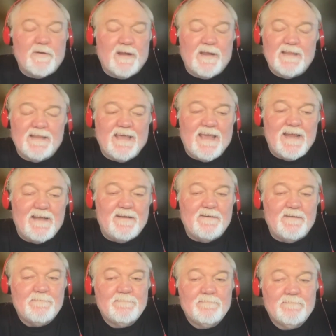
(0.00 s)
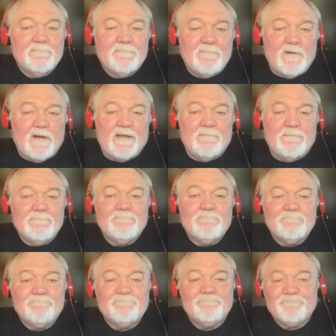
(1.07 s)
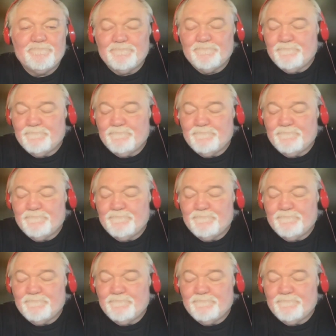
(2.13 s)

the end. Yeah, right. It didn't weigh in at